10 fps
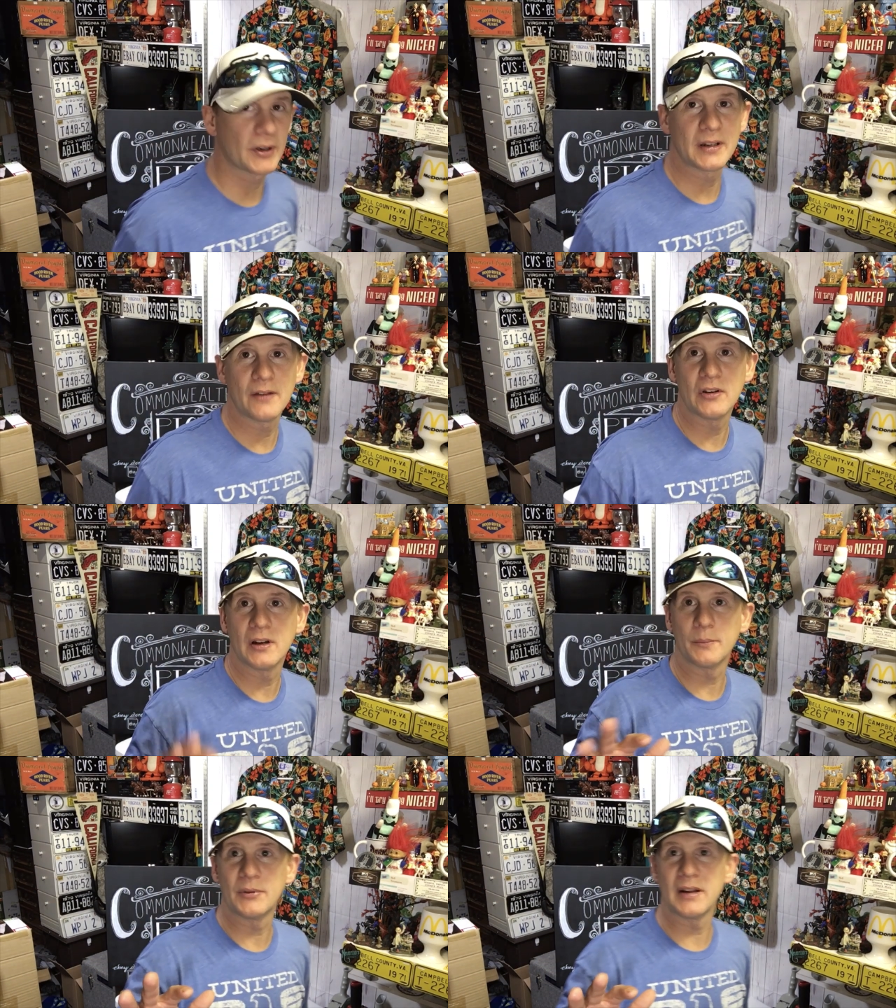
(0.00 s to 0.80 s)
going to give you an
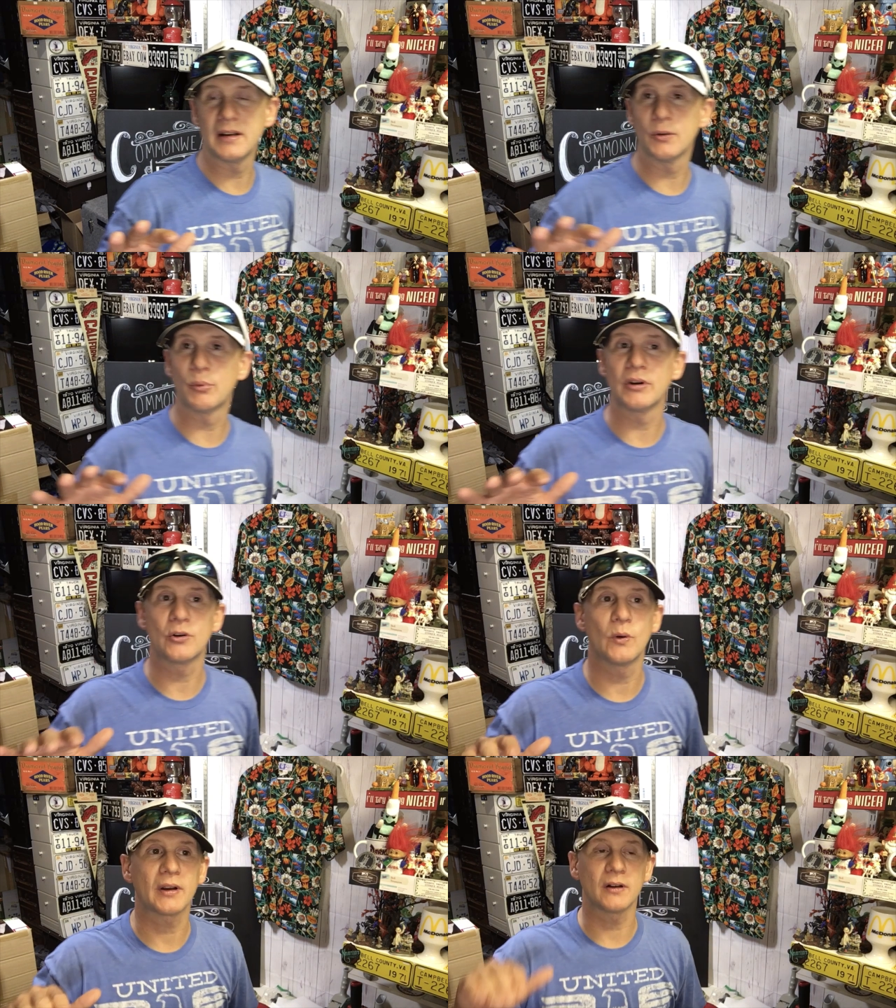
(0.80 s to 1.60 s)
update here pretty
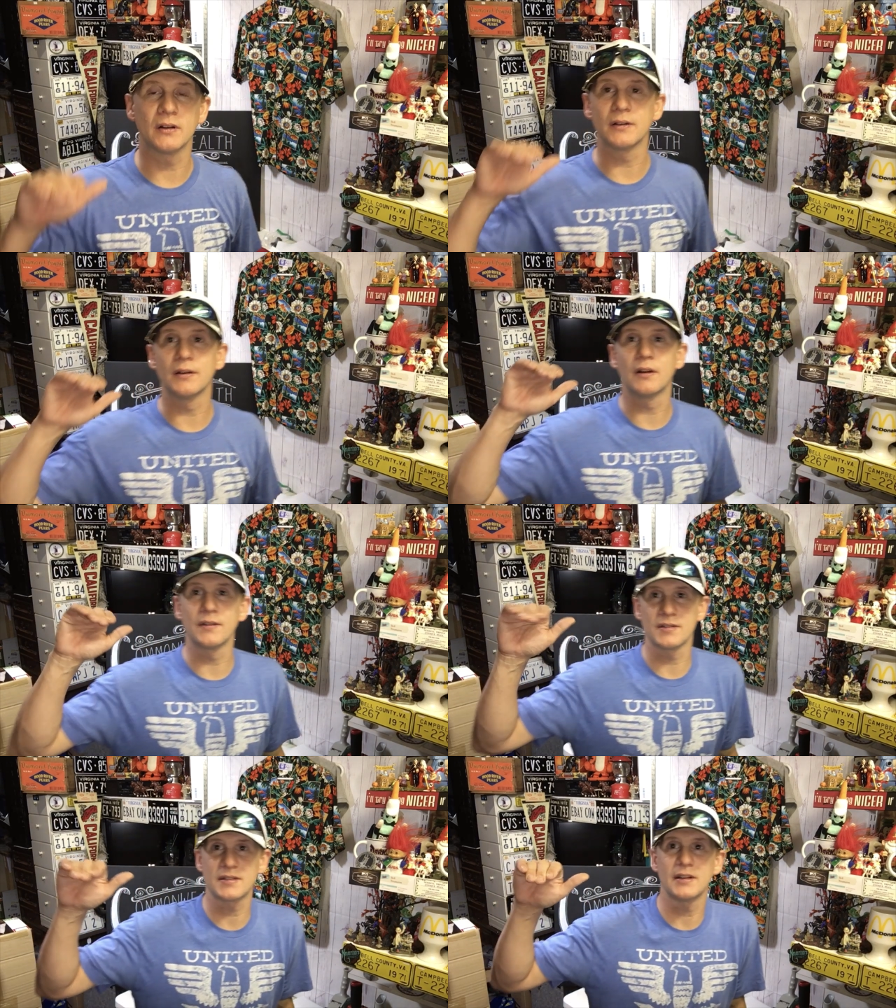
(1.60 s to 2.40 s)
quick on,
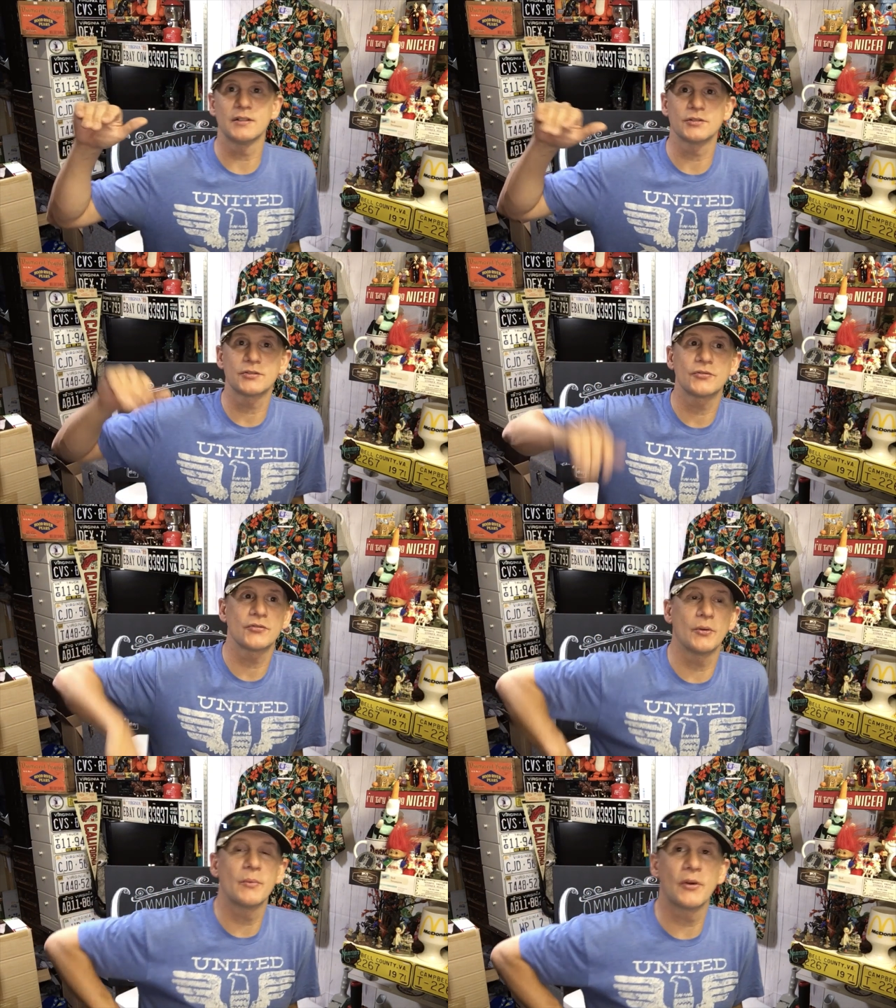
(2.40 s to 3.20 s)
on the sales
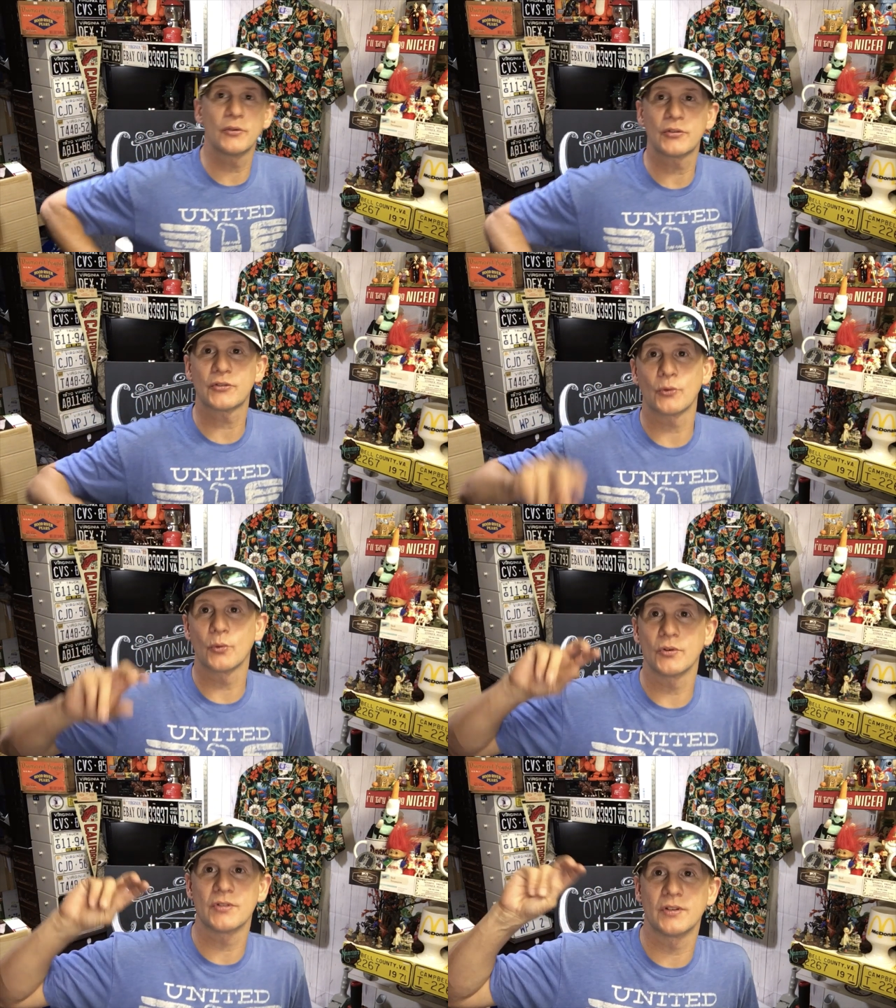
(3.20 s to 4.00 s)
from those
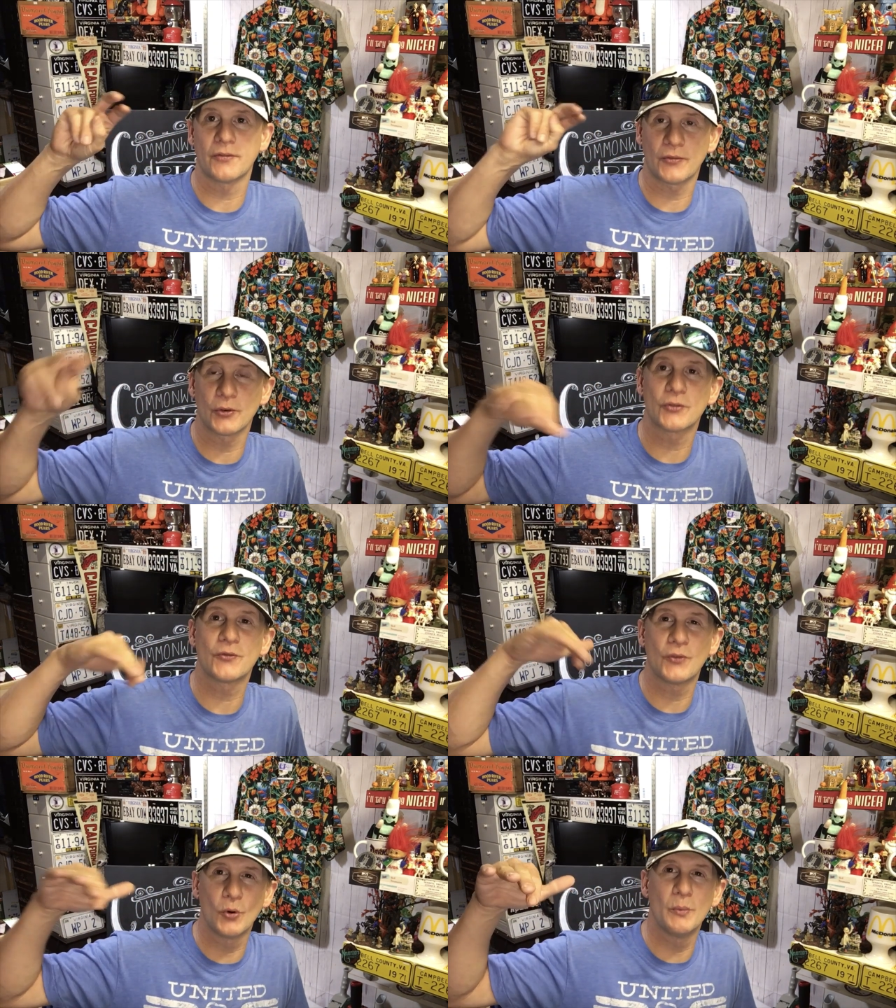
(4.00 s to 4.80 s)
stores in the first
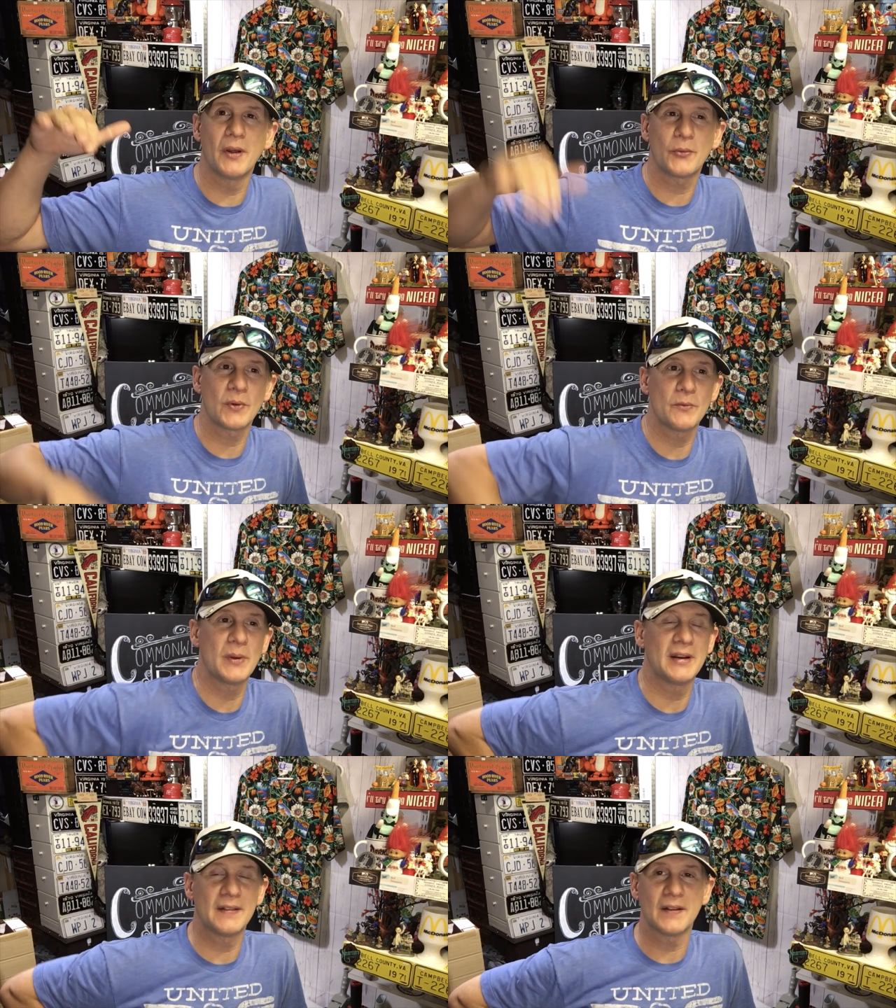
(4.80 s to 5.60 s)
full month we've
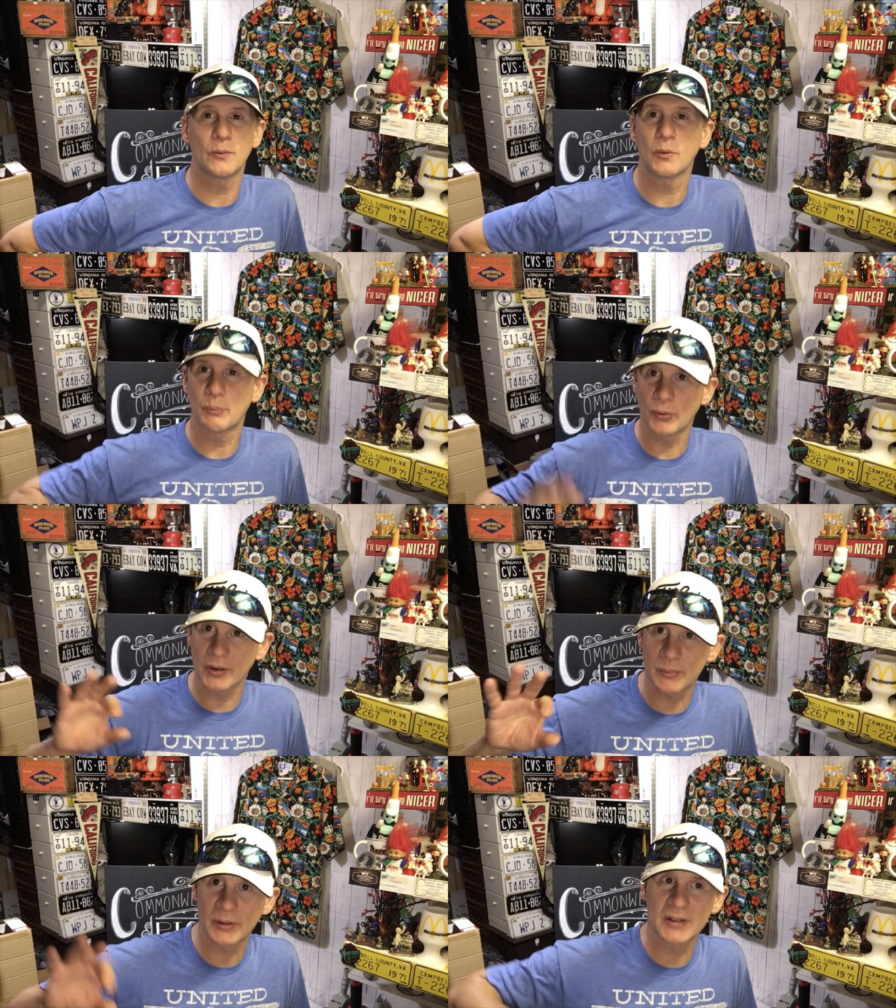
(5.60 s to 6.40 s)
been in there. We're
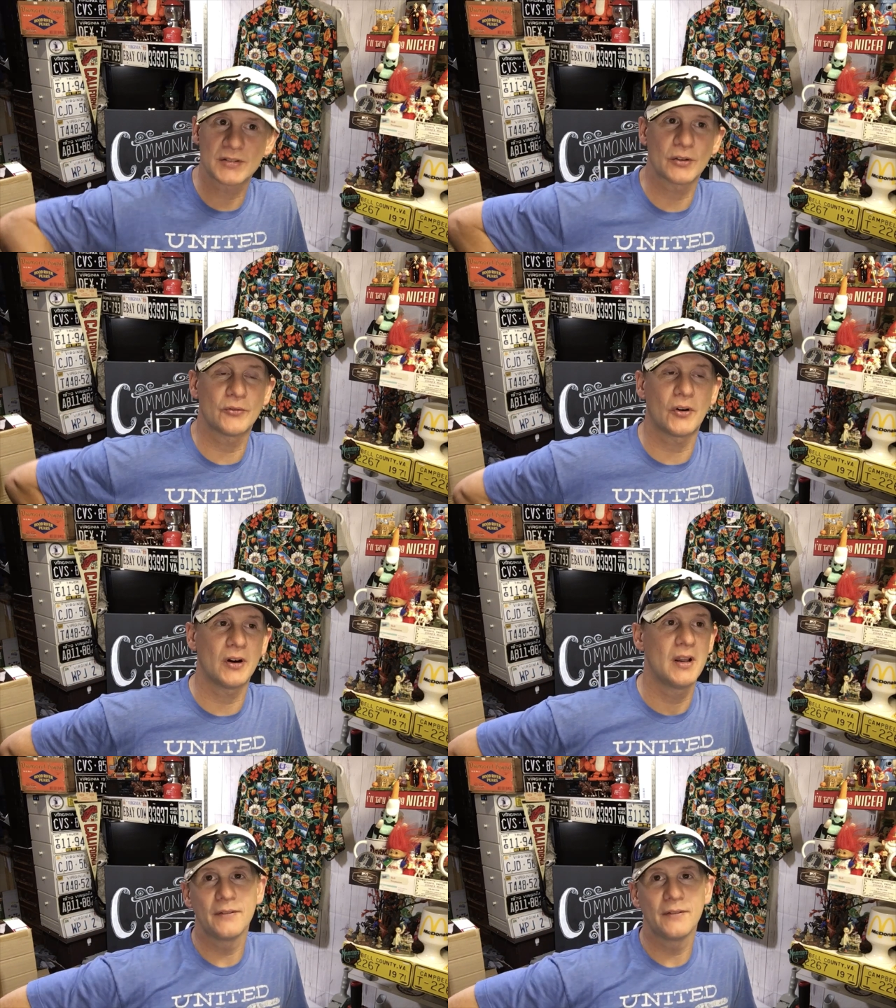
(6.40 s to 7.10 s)
pretty pleased so far.